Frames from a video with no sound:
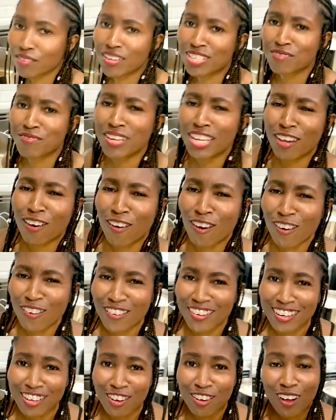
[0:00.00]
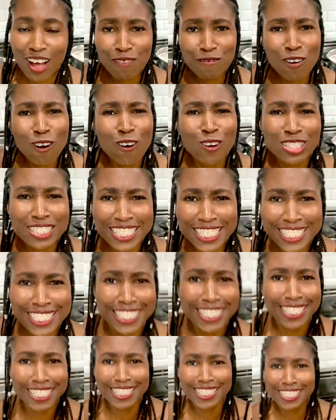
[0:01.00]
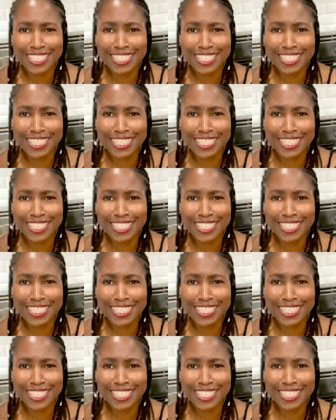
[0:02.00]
it's really awkward. I'm holding the